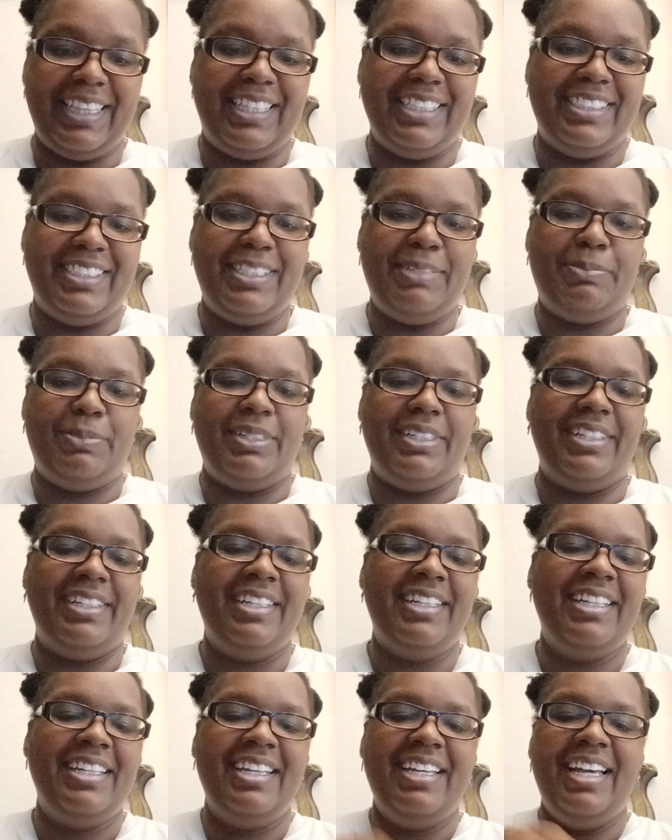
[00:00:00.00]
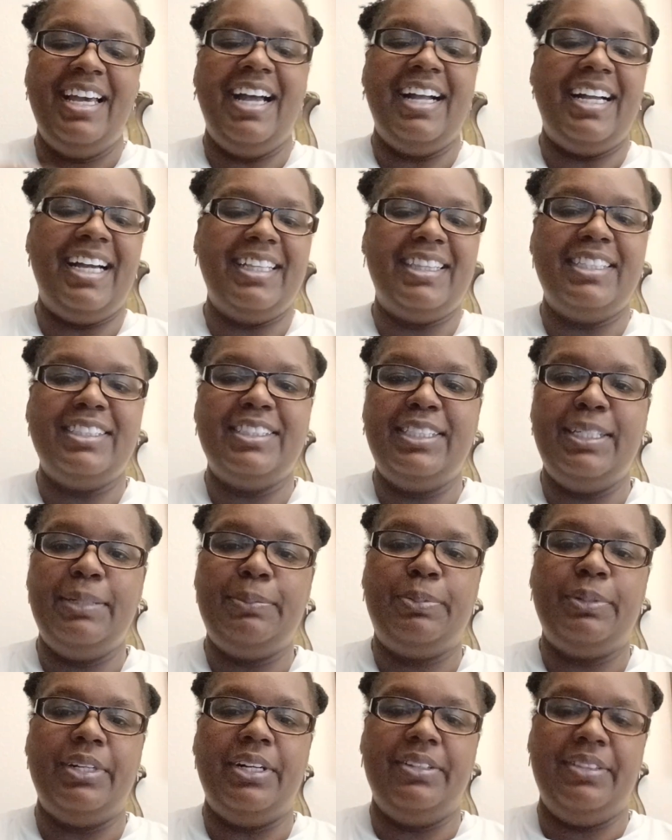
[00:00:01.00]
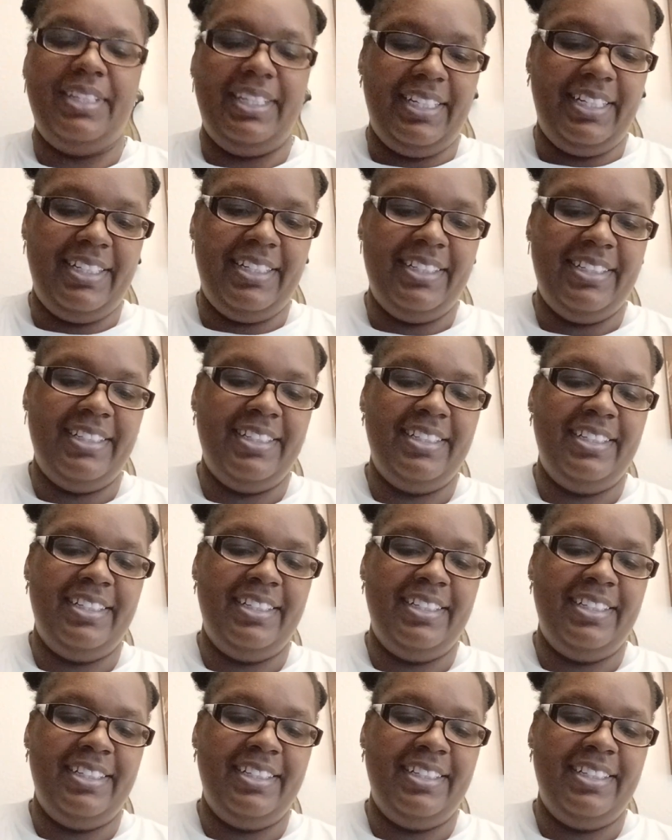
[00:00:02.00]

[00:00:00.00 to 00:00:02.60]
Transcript: the zipper on there.